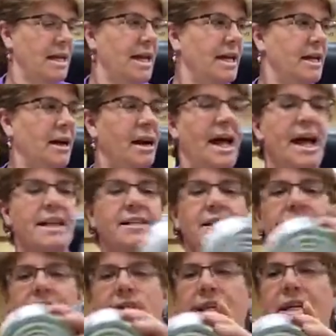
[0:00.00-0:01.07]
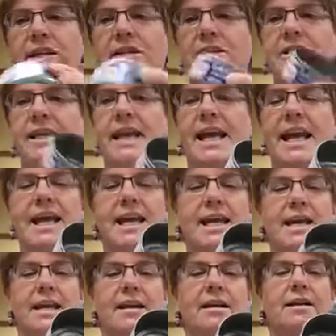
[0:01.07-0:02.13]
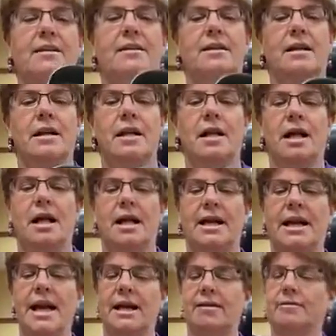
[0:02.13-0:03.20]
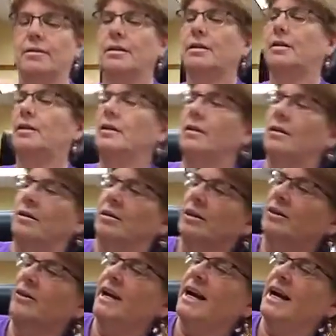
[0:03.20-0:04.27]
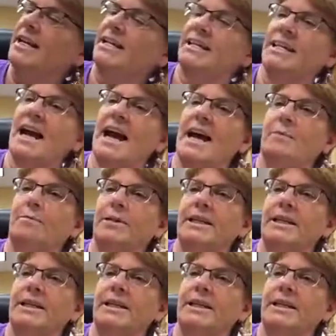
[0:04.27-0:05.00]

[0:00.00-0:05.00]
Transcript: And our last thing, here's a can. Again, look right on the side.